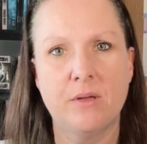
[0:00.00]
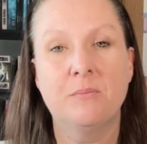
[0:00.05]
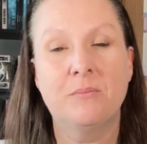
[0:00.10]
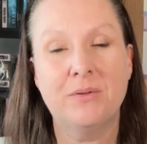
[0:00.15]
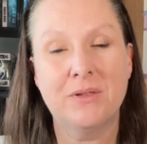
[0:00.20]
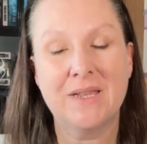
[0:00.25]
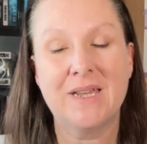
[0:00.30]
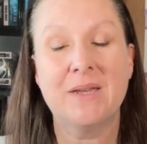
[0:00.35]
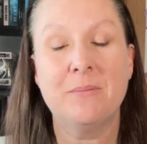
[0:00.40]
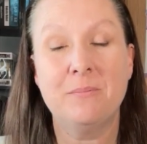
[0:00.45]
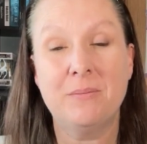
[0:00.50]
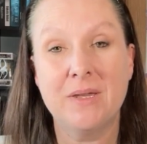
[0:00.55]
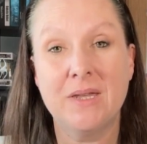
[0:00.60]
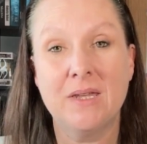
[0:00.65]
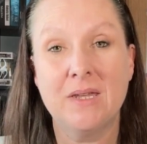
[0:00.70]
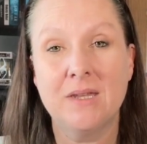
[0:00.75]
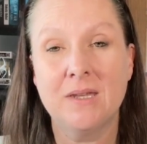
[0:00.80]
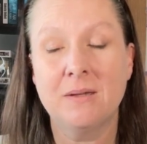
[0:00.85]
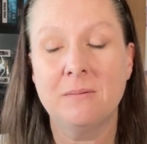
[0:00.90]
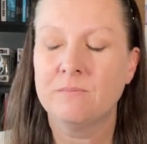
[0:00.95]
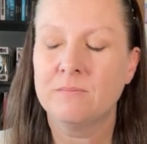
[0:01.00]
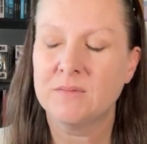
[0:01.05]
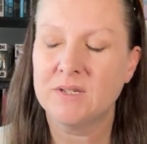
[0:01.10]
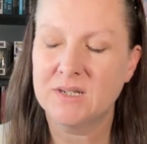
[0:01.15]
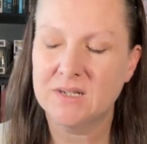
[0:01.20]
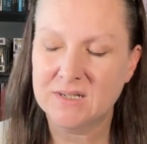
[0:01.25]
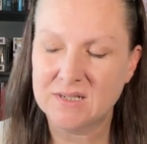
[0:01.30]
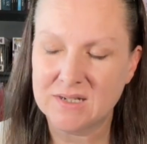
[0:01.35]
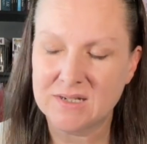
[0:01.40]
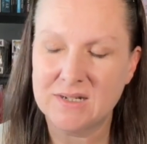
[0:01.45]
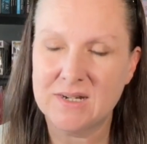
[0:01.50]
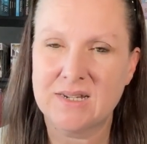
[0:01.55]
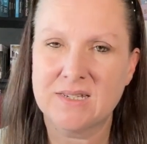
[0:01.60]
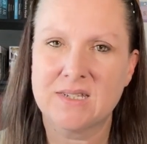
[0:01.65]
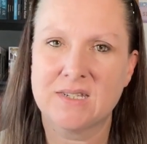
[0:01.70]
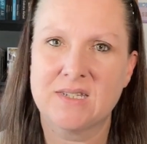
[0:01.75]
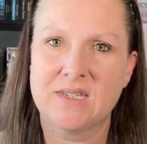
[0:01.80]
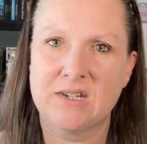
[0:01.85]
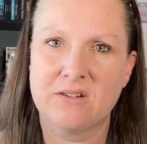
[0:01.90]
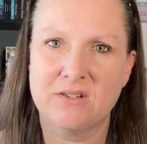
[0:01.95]
Plan B is a
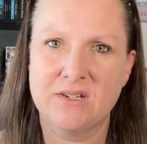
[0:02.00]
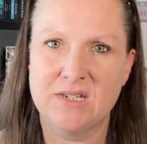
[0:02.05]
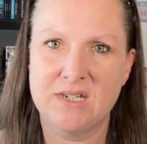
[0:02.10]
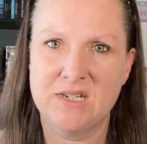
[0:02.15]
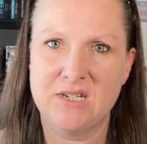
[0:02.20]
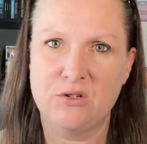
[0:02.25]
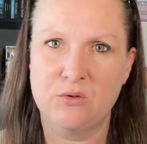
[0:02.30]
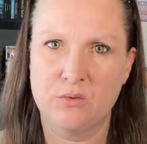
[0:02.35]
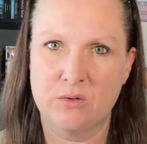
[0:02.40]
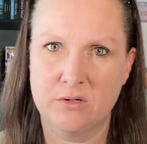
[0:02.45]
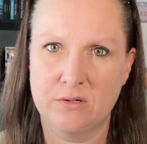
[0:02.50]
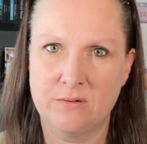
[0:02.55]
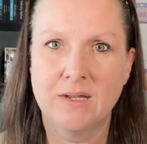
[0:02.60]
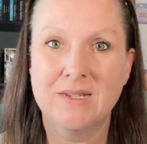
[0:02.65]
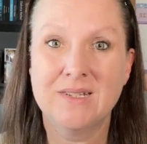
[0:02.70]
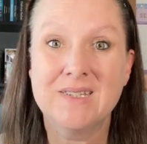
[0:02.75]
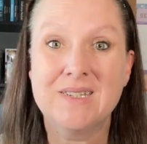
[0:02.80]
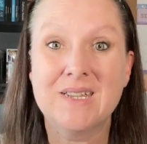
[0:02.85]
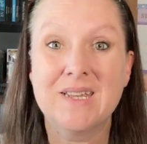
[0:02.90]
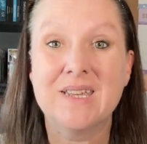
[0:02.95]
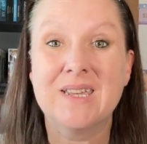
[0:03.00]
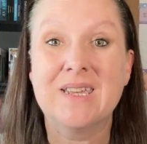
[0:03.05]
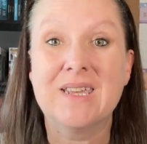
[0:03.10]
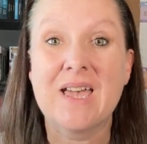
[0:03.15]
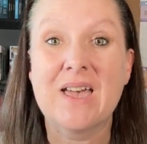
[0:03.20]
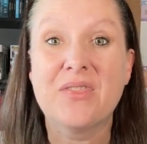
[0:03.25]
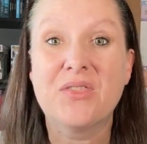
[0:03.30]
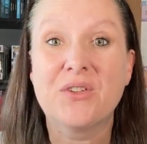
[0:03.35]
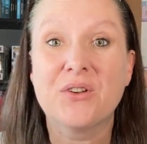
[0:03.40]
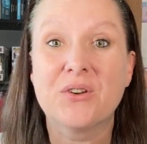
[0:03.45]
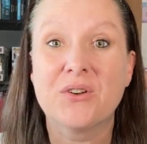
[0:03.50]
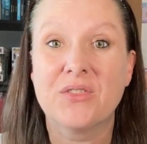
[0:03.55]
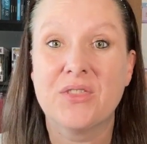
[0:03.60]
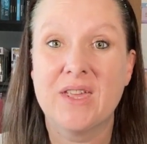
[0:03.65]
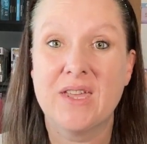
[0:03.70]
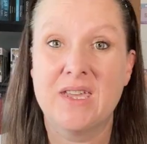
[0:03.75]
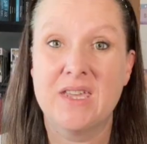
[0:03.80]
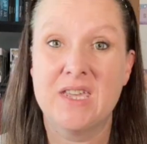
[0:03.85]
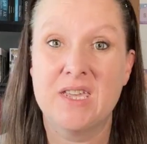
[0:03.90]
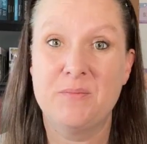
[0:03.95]
necessary detour. And together they
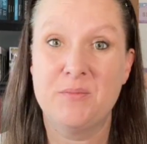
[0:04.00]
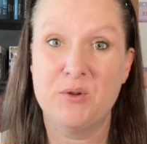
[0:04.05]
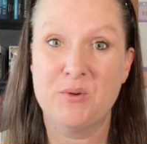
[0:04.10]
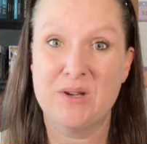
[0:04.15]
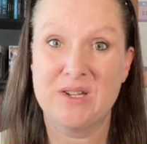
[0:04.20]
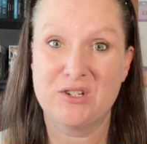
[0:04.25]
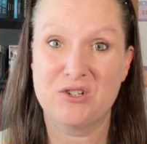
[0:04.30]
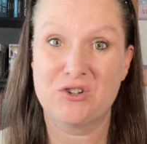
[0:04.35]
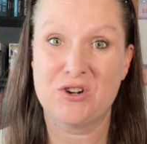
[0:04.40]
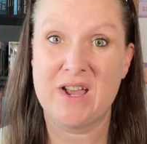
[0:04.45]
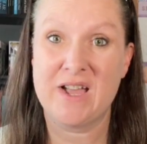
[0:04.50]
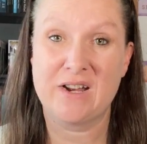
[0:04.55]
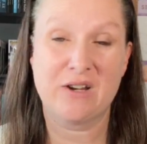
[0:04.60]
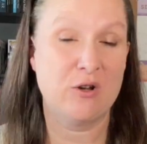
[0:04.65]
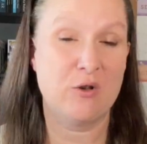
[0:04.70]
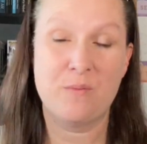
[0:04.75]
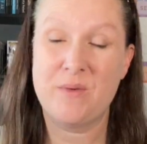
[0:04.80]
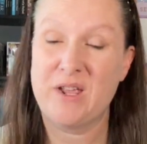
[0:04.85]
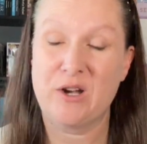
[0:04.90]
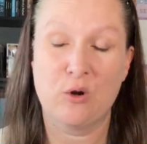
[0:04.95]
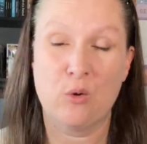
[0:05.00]
keep you on track no matter